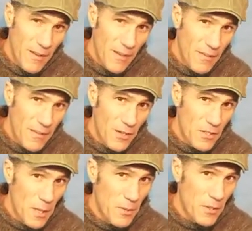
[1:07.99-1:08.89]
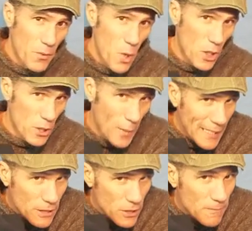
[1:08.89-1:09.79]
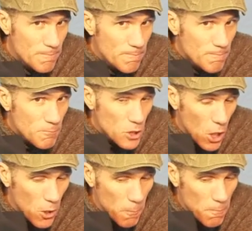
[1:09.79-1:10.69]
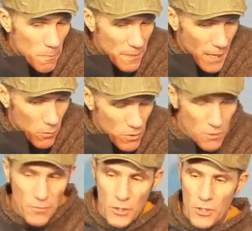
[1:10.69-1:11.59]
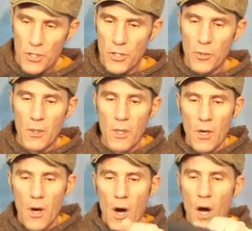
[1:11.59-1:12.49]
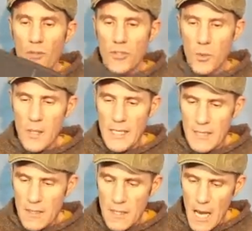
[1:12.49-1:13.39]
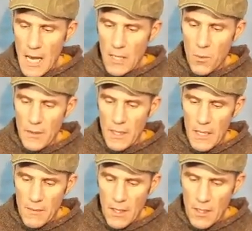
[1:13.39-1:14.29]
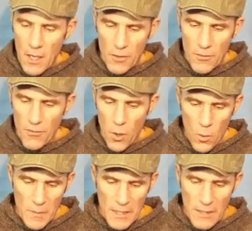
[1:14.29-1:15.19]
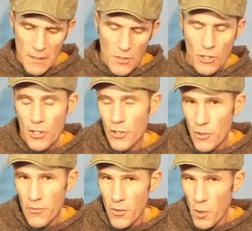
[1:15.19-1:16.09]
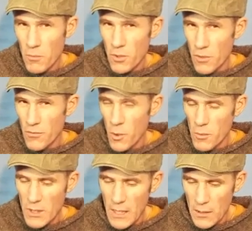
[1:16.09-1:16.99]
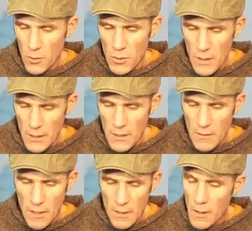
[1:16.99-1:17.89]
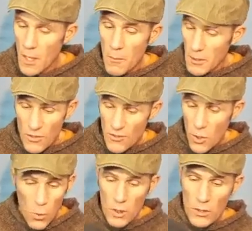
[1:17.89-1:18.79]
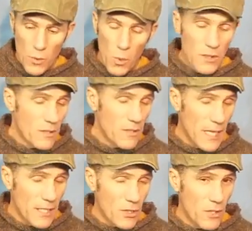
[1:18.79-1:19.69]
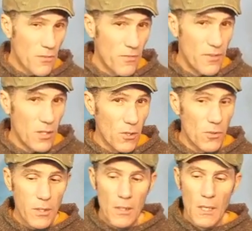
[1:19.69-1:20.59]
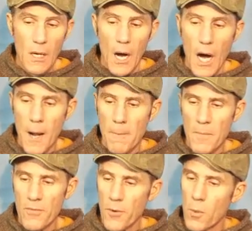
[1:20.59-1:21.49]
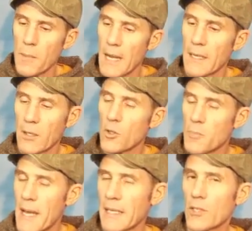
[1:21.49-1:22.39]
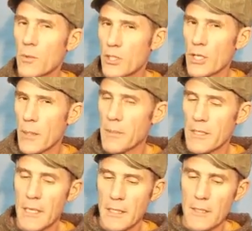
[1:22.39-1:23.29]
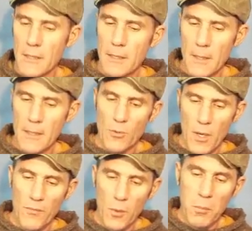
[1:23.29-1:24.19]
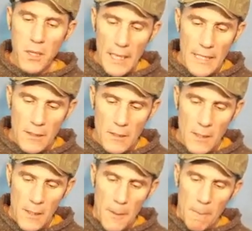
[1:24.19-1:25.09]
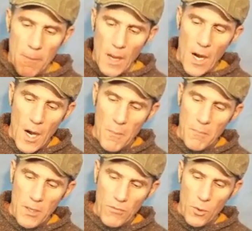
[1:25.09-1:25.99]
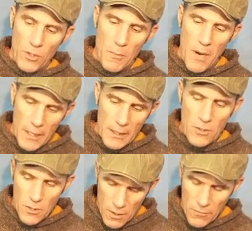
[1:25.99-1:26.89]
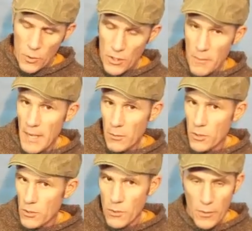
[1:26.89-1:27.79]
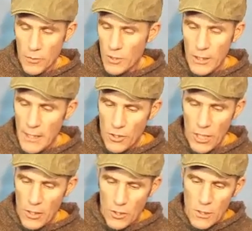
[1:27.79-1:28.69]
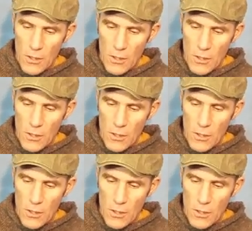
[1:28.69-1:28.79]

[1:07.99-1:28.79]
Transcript: They're tapered in the wrong direction. So that was the first issue. Also, inside, when they cut the foam, they didn't secure the foam, so the foam was kind of loose on the inside. But it still works. Once it's actually filled, the foam kind of goes back into its shape and takes its rightful place. But, of course, the pockets, of course, are backwards, so those you can't change.